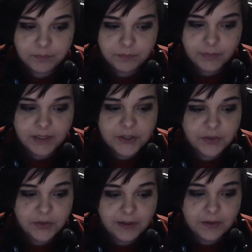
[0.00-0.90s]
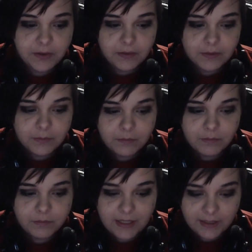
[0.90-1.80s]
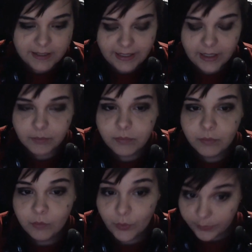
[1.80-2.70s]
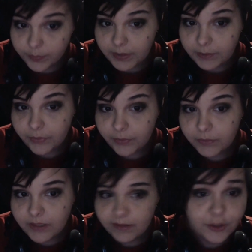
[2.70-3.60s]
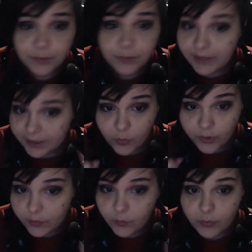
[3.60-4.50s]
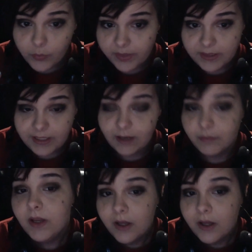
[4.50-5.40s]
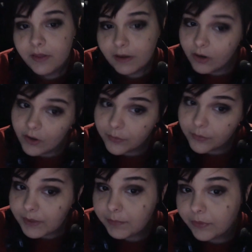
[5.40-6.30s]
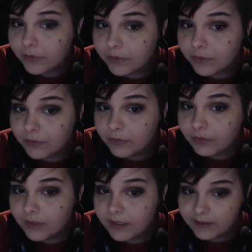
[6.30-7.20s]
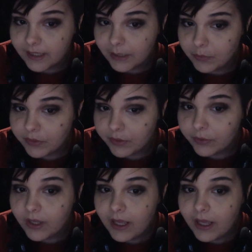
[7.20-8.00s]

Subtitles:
Because you're there in a game with other people. Unless you're playing a one-on-one with the DM, there are other people in this game with you.